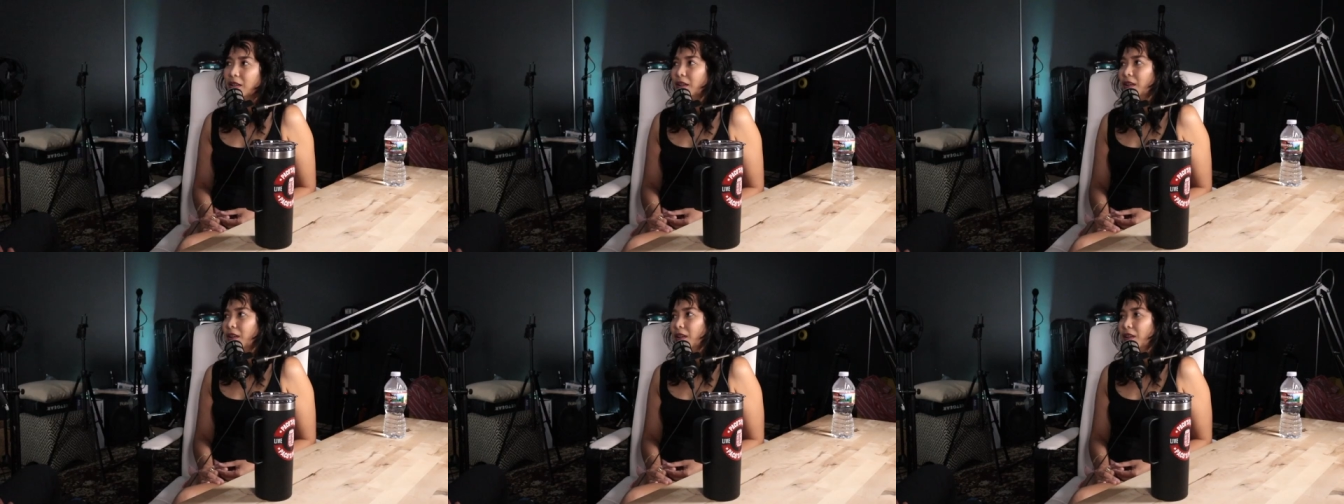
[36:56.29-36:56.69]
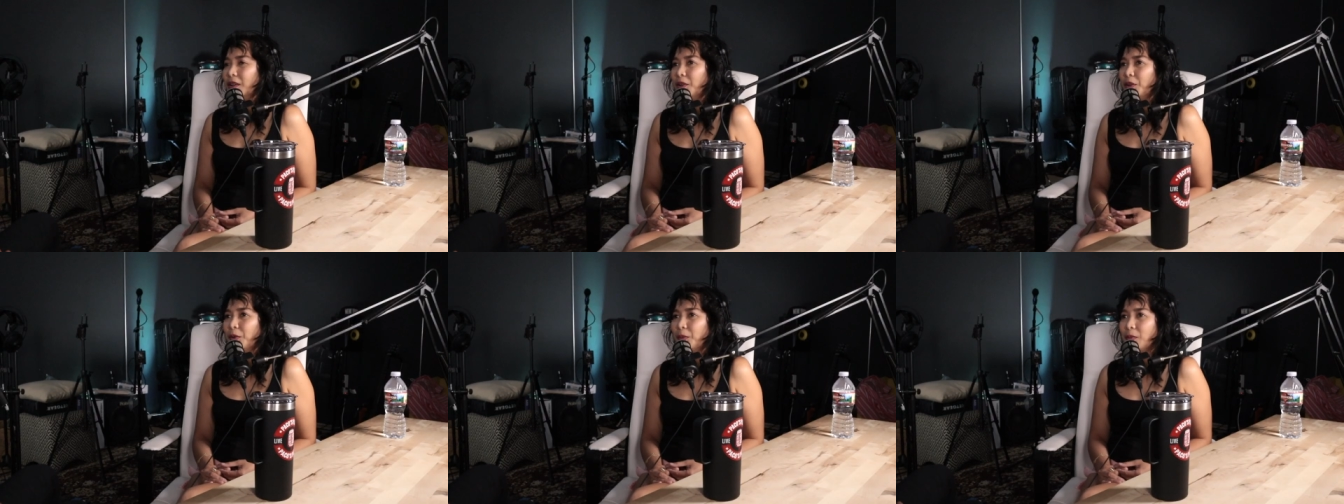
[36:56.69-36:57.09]

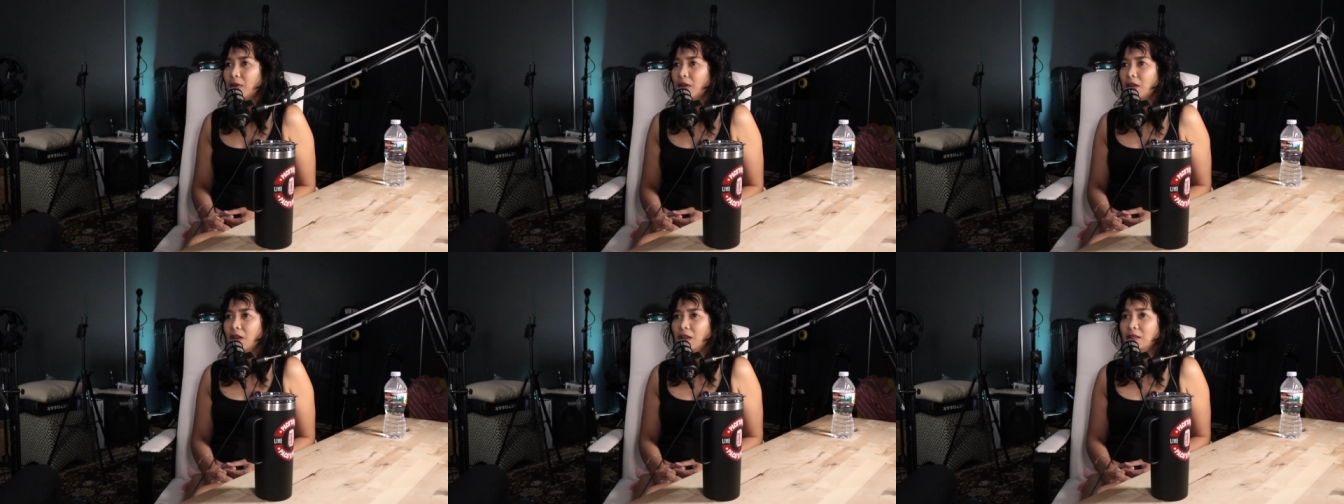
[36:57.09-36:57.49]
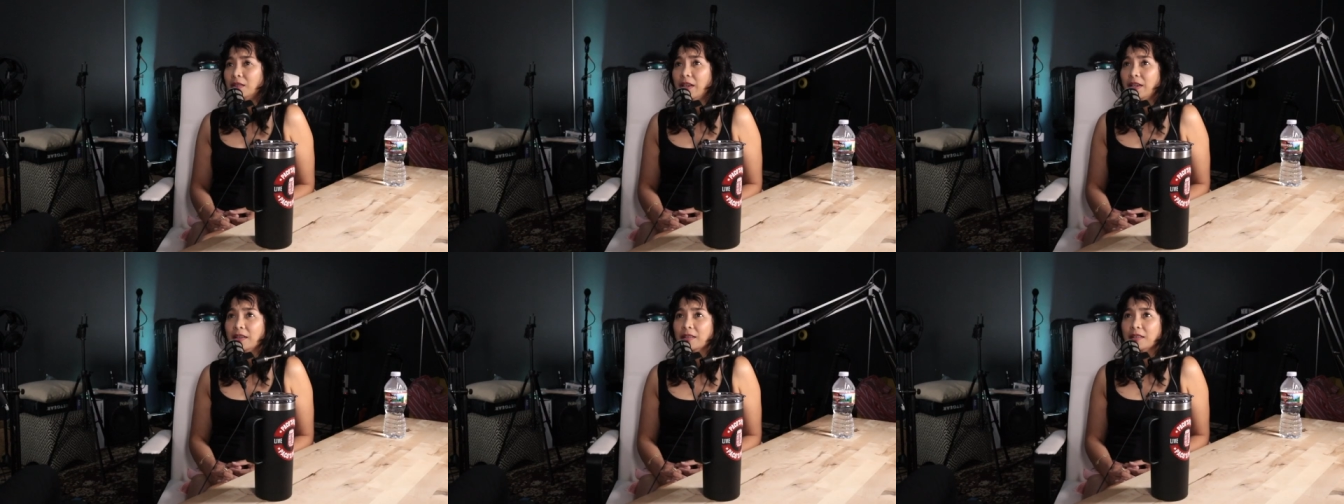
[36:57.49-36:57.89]
Um, I
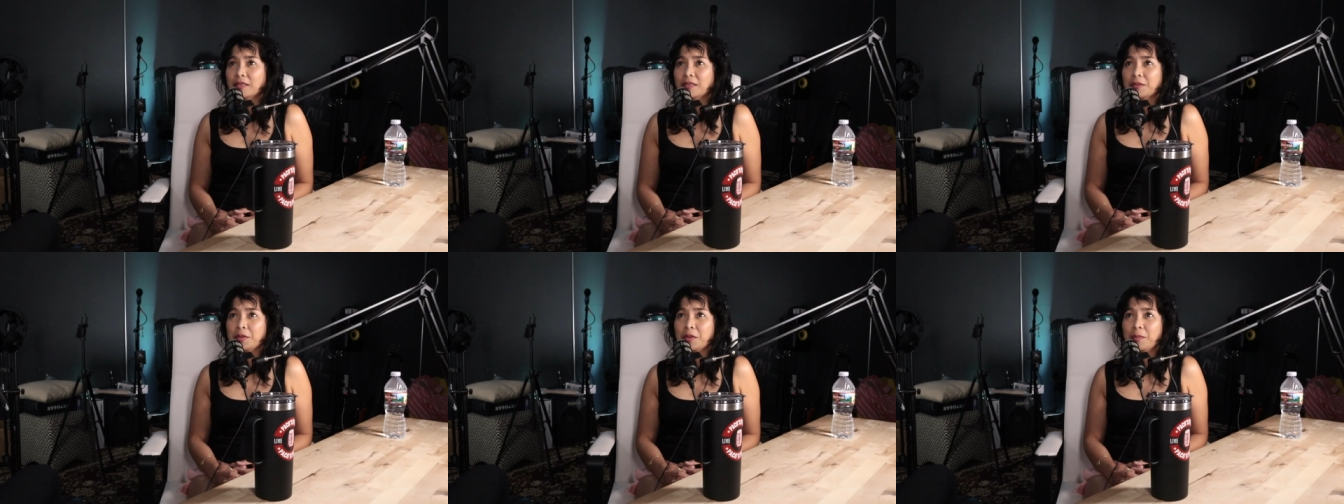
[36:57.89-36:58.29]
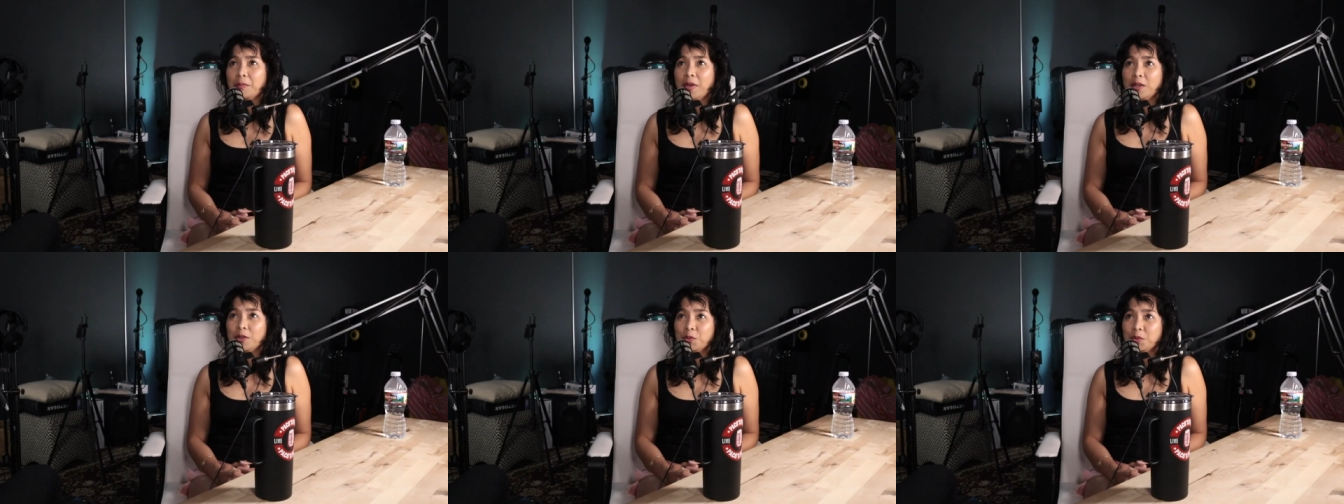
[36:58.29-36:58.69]
like the
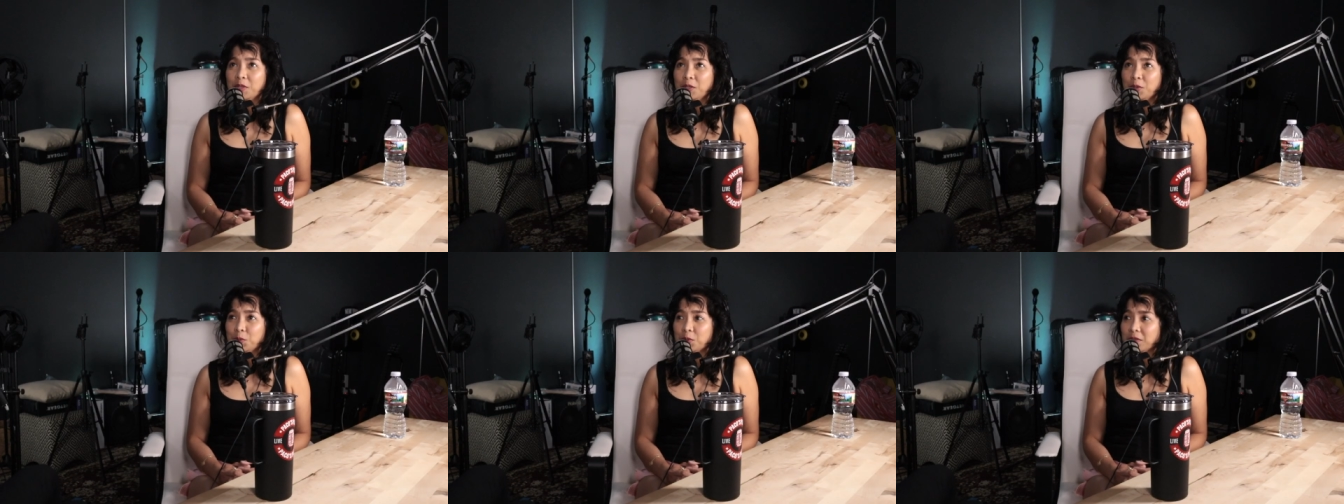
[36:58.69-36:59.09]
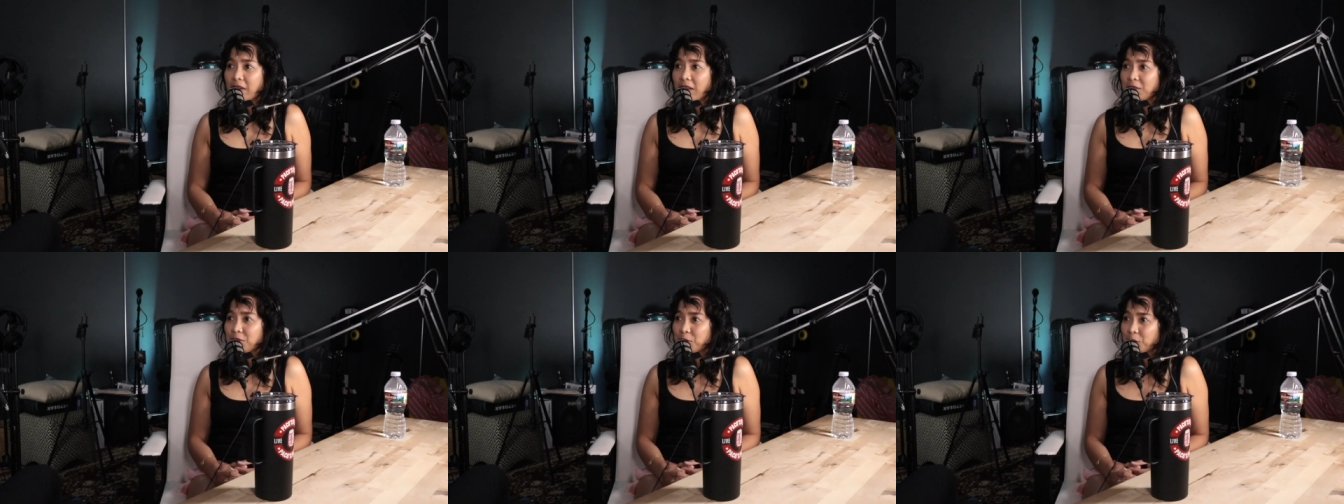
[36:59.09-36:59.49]
melody who
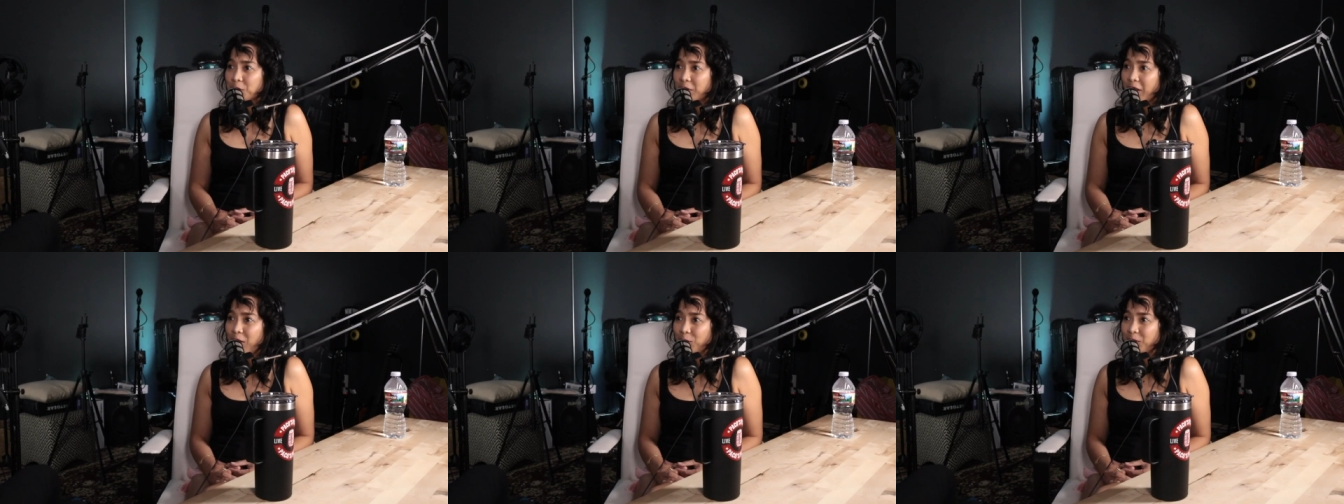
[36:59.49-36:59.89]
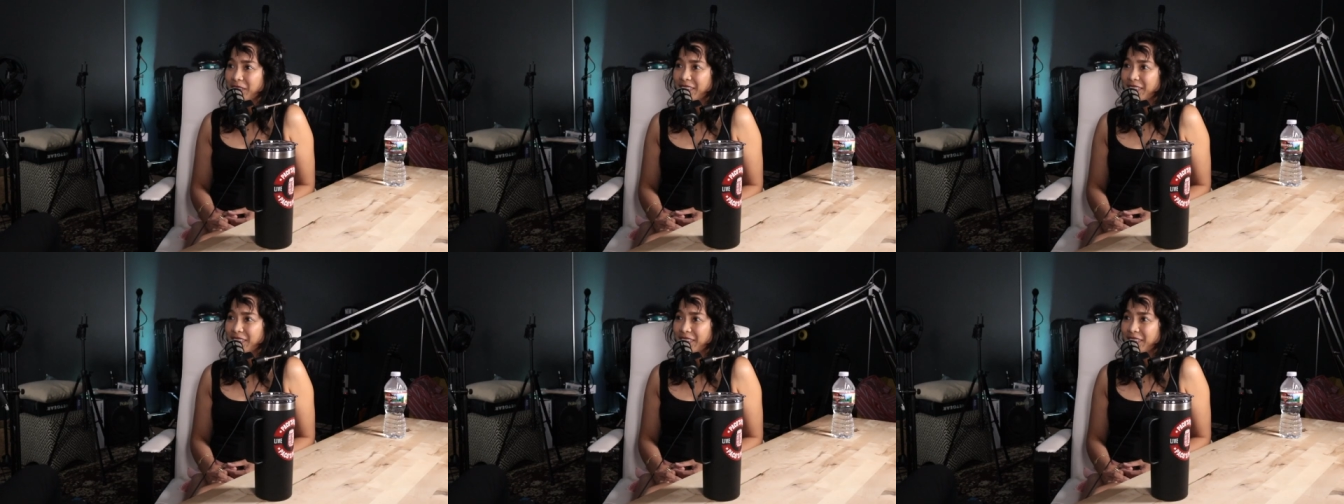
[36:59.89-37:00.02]
stands for ground.